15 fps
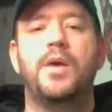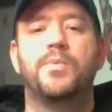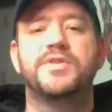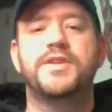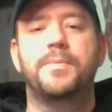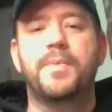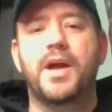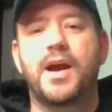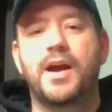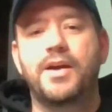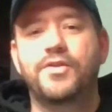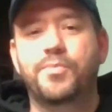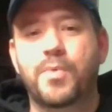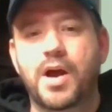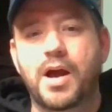what's up
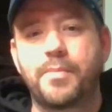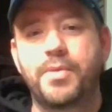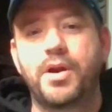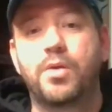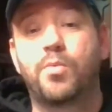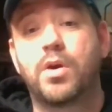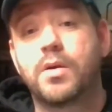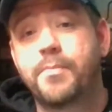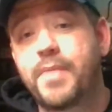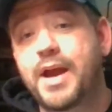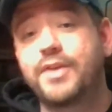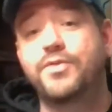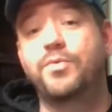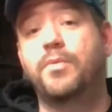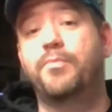guys? Rob here. Welcome
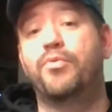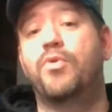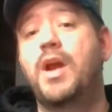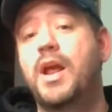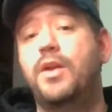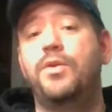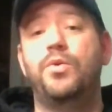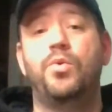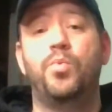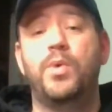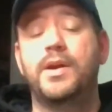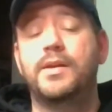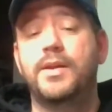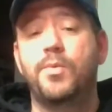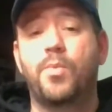back to a brand new
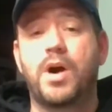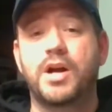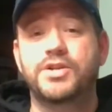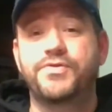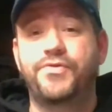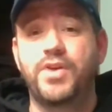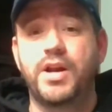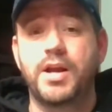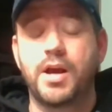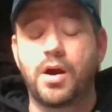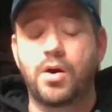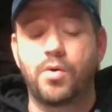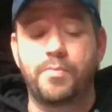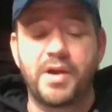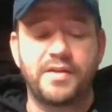weekly watch
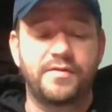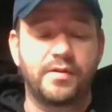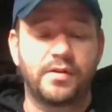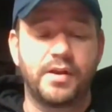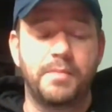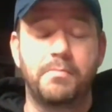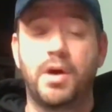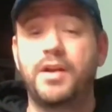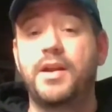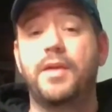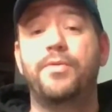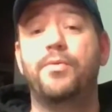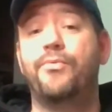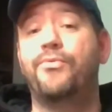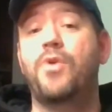video. Basically Monday
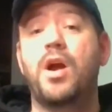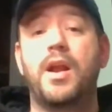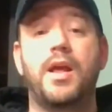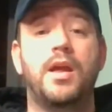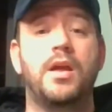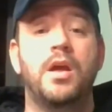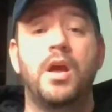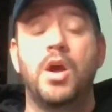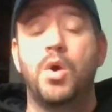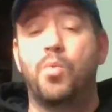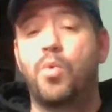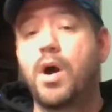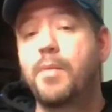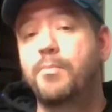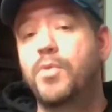through Friday,
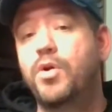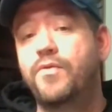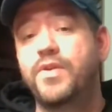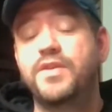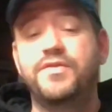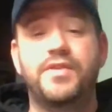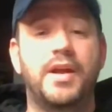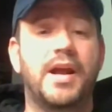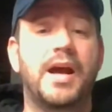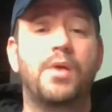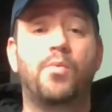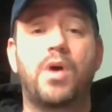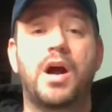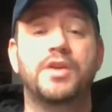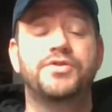what movies did I
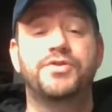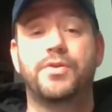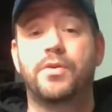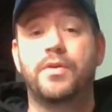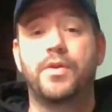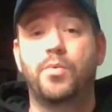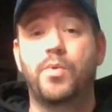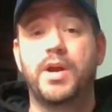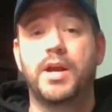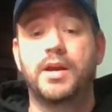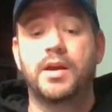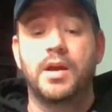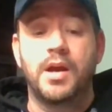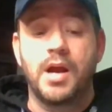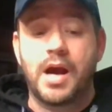watch during the week?
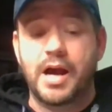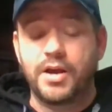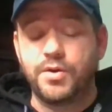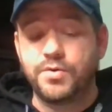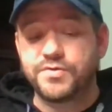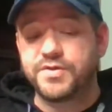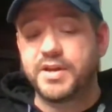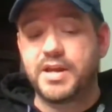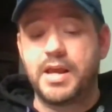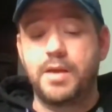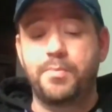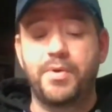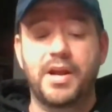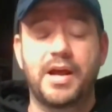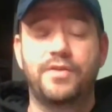I usually
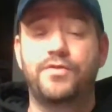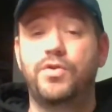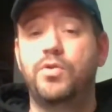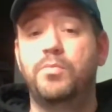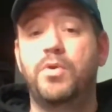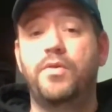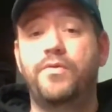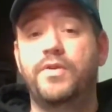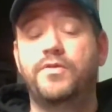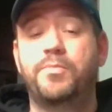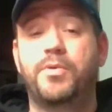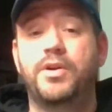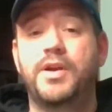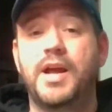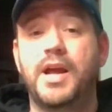keep it at two movies
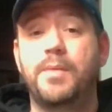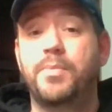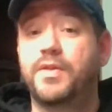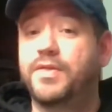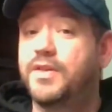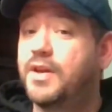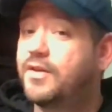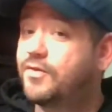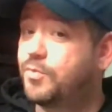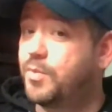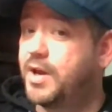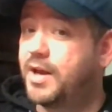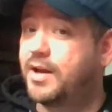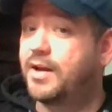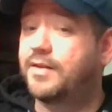per day, but this
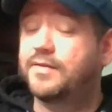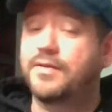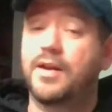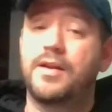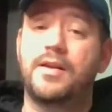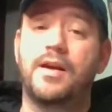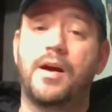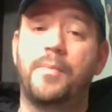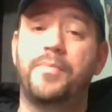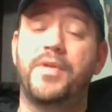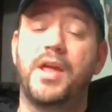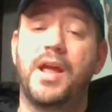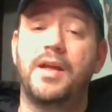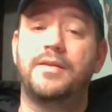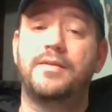week I decided to up
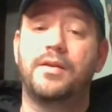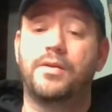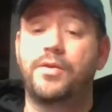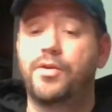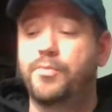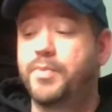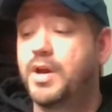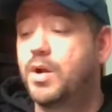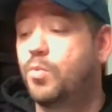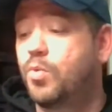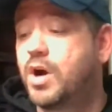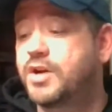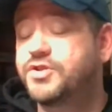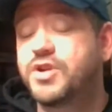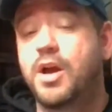the ante a little bit and
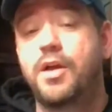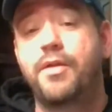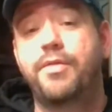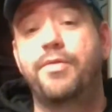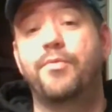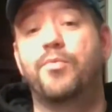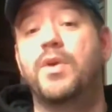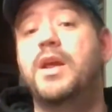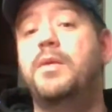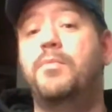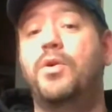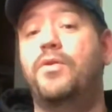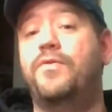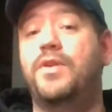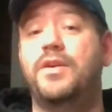watch three
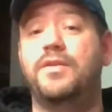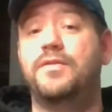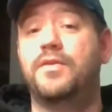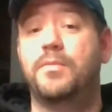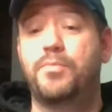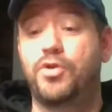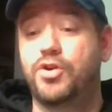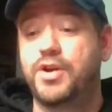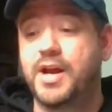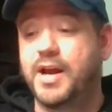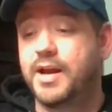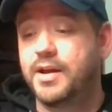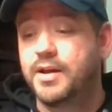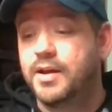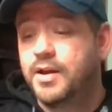movies per
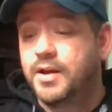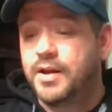day.